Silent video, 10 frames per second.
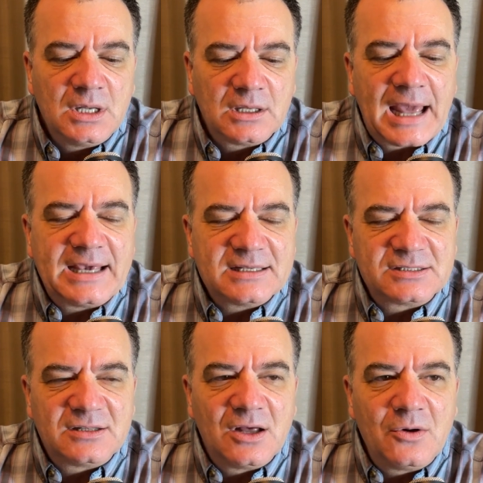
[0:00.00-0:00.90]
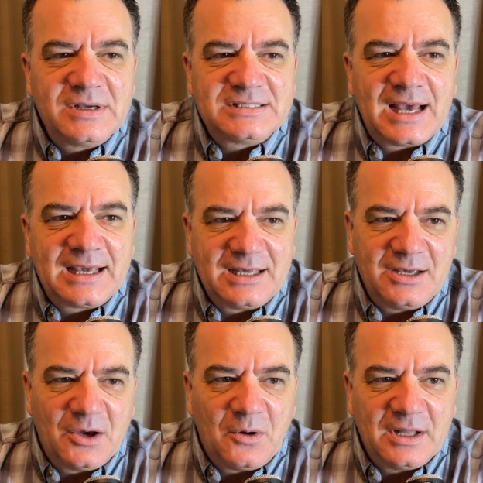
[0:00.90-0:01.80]
like as low as I can
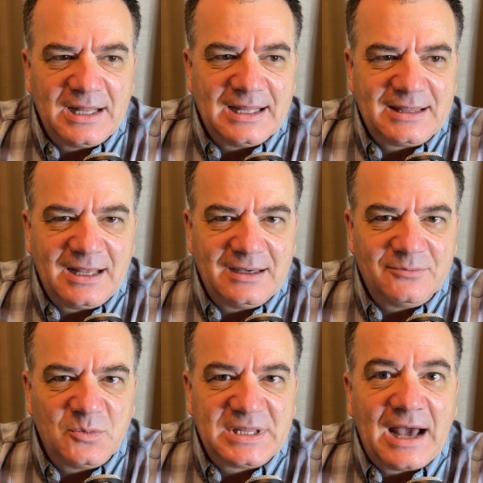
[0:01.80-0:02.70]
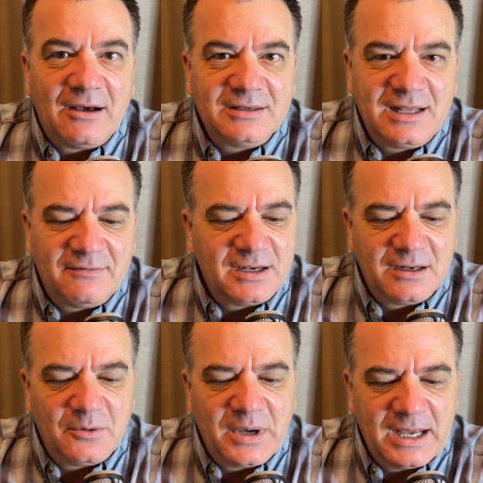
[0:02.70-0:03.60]
go on that thing without giving it
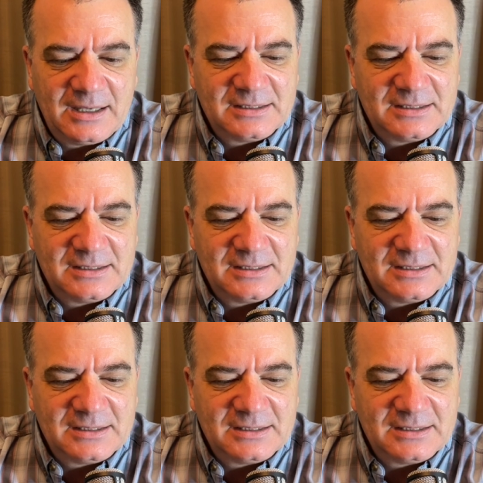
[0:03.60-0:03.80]
away.